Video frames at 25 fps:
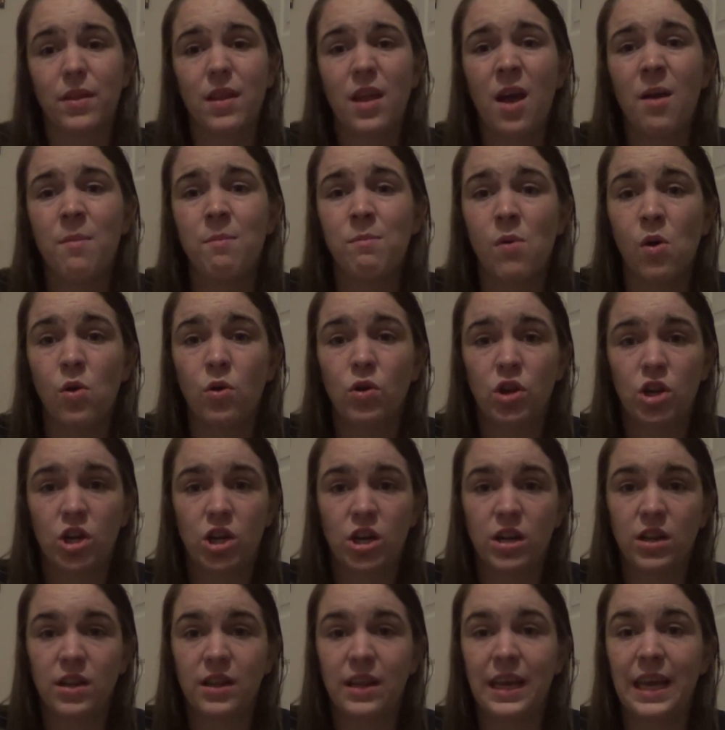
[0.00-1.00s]

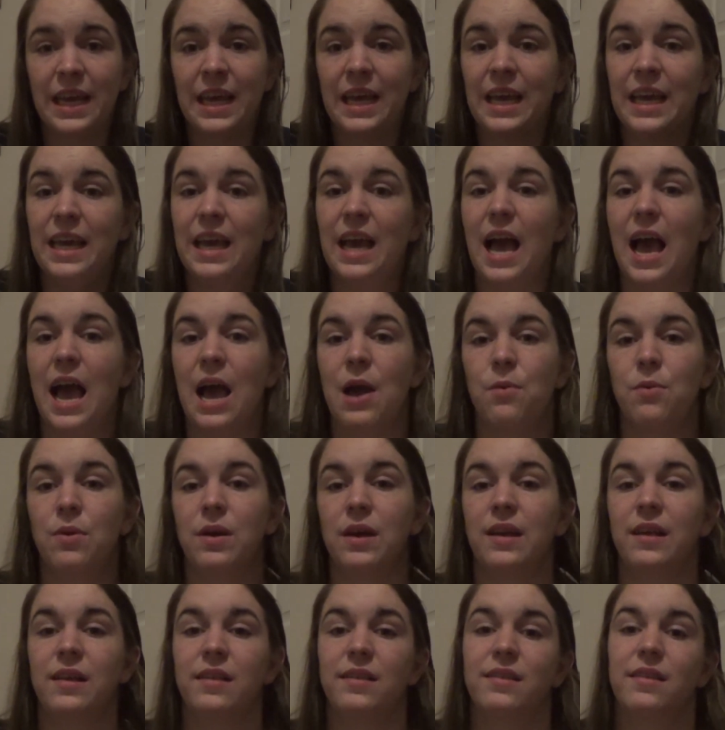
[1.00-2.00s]
emotionally I
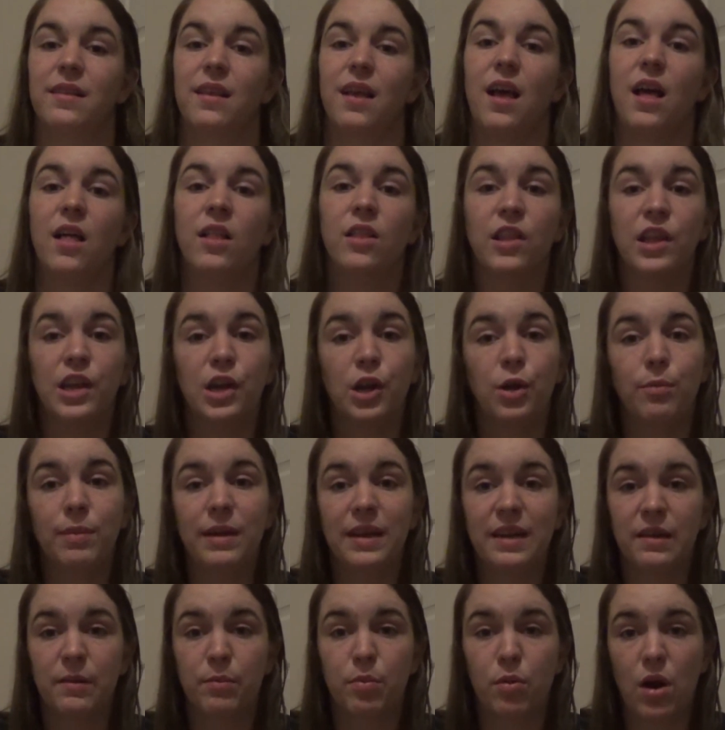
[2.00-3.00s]
was a little
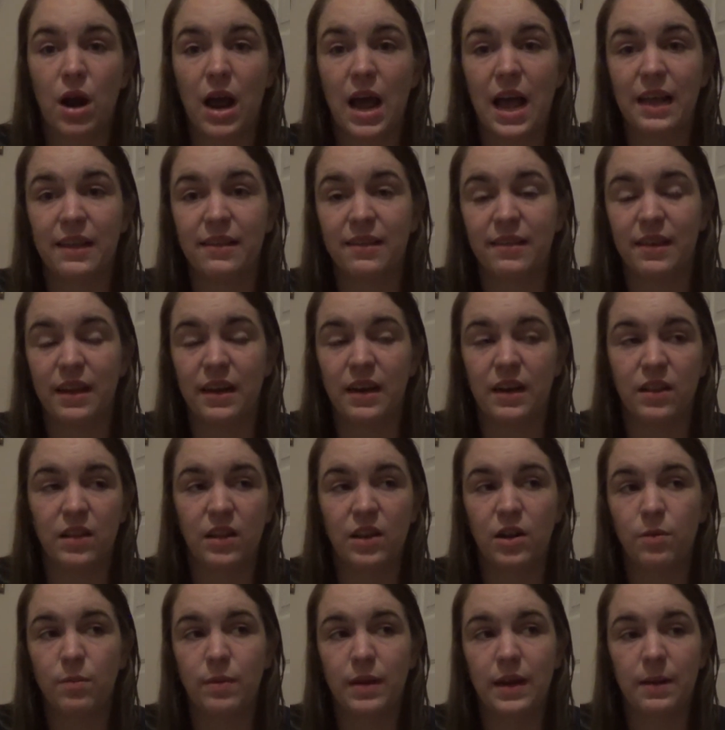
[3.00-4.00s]
bit depressed and a
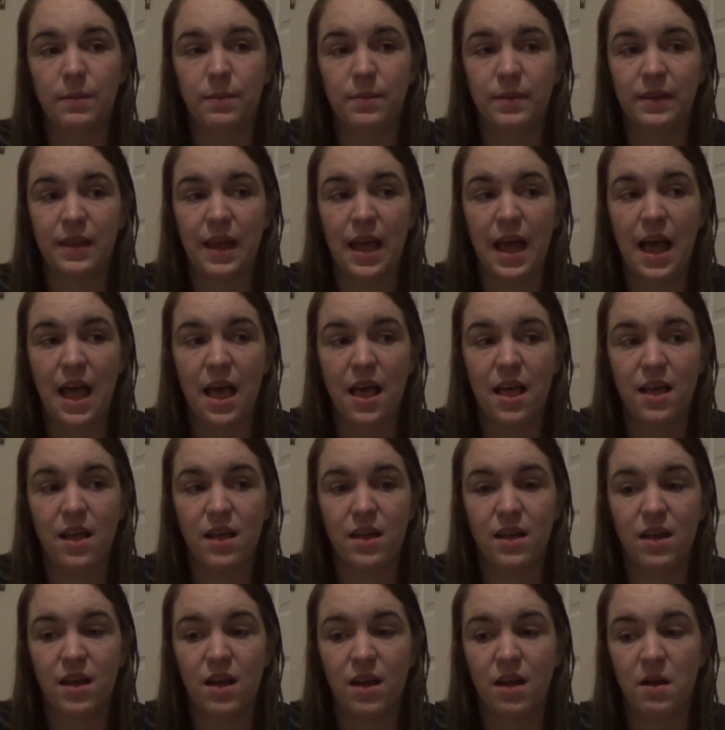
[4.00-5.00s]
little bit upset,
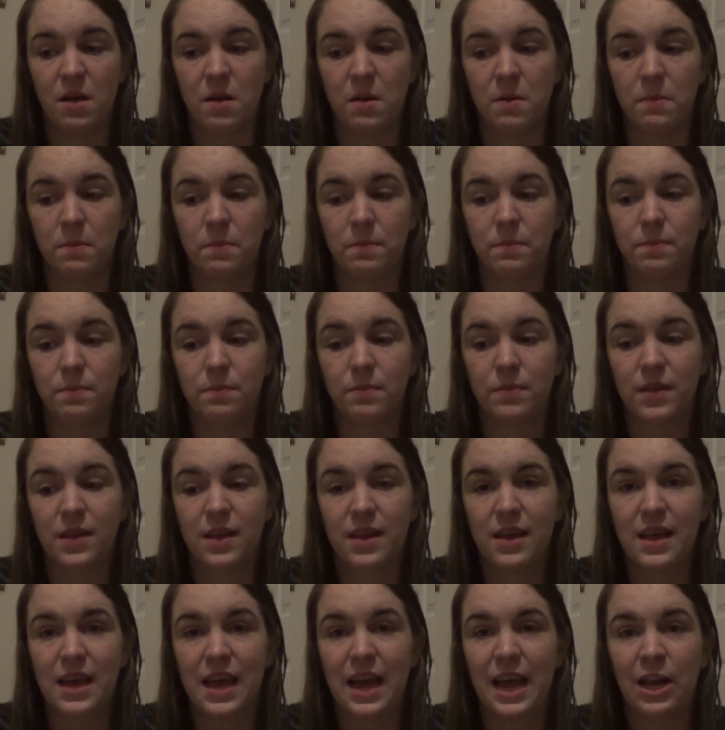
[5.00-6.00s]

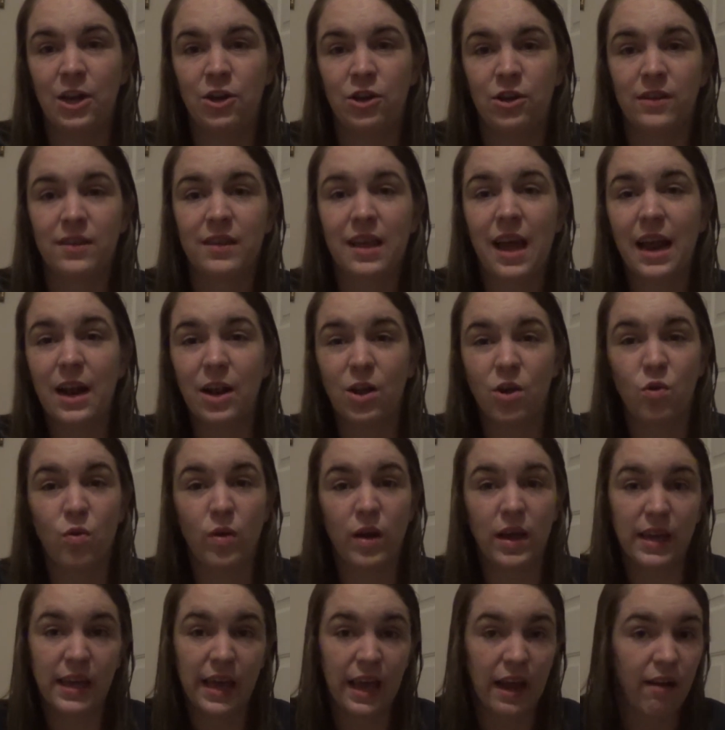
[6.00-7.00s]
and just kind of
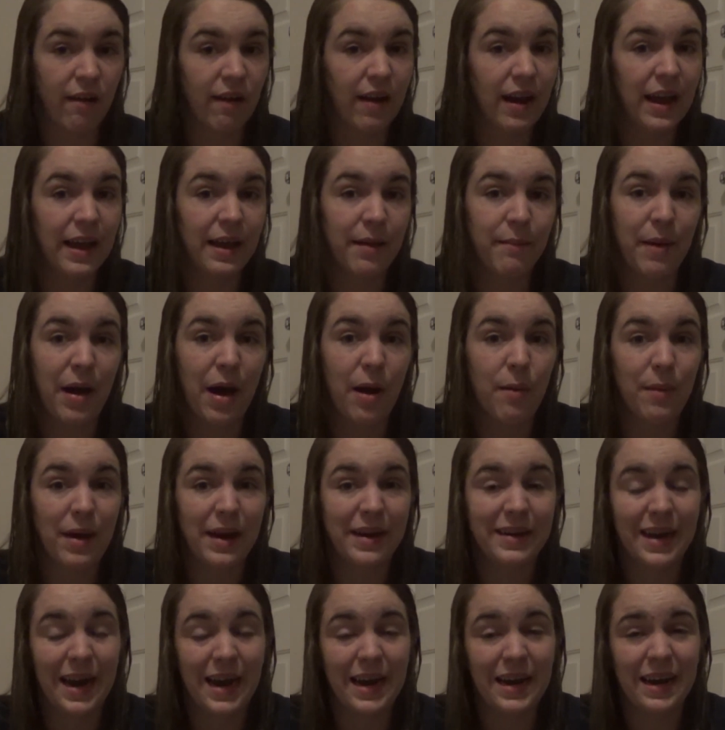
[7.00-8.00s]
quit caring about my
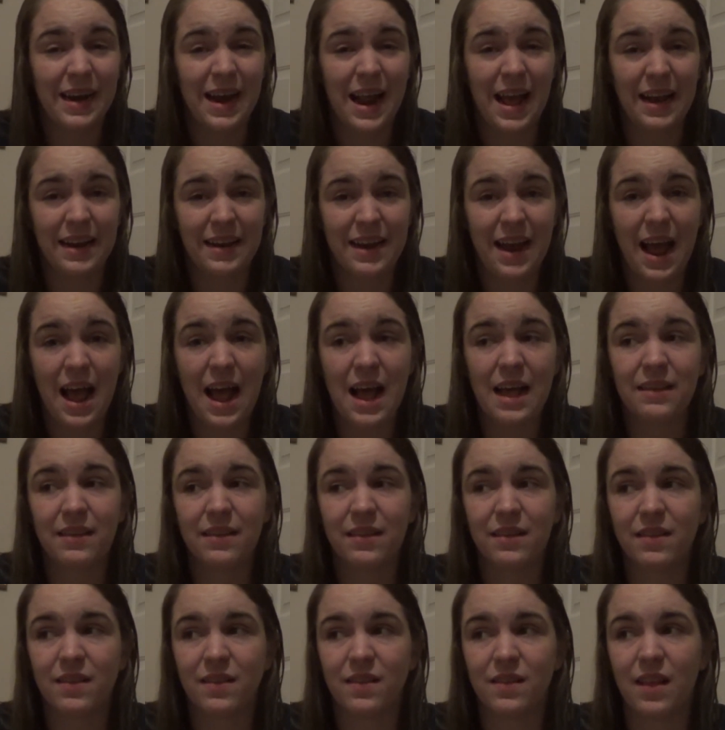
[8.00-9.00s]
day-to-day
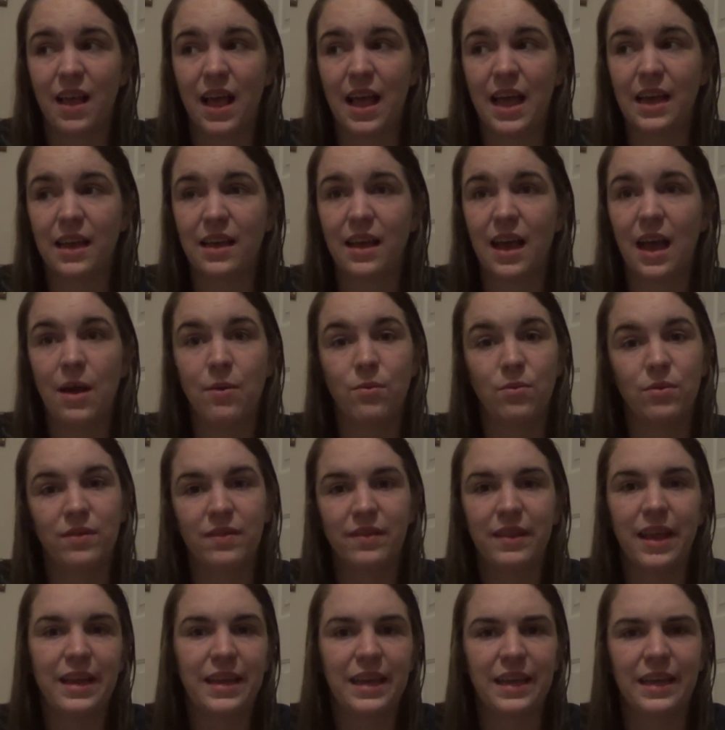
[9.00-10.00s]
tasks. Like, I was
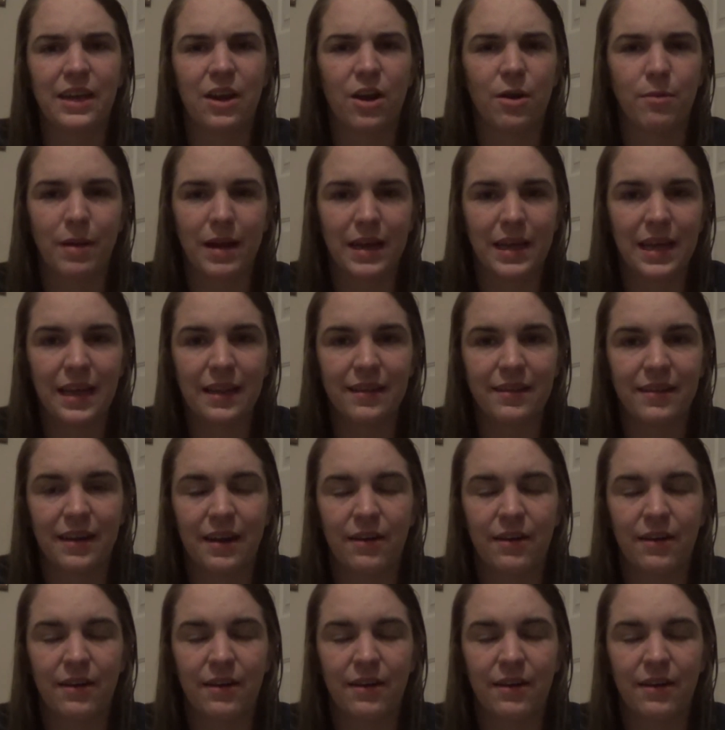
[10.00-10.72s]
taking care of my kids and